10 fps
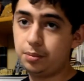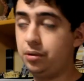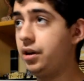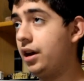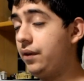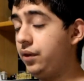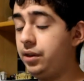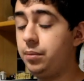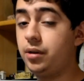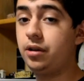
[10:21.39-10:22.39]
Well, not
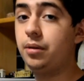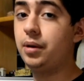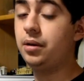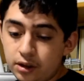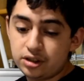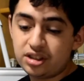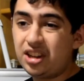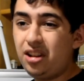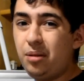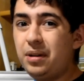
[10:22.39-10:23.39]
everything, but a good amount.
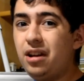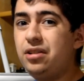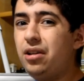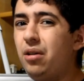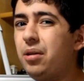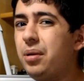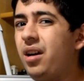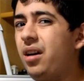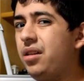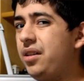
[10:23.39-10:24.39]
Still a bit unknown about
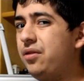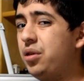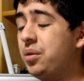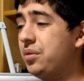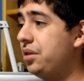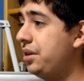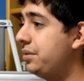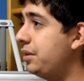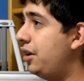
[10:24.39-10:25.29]
how they form, really.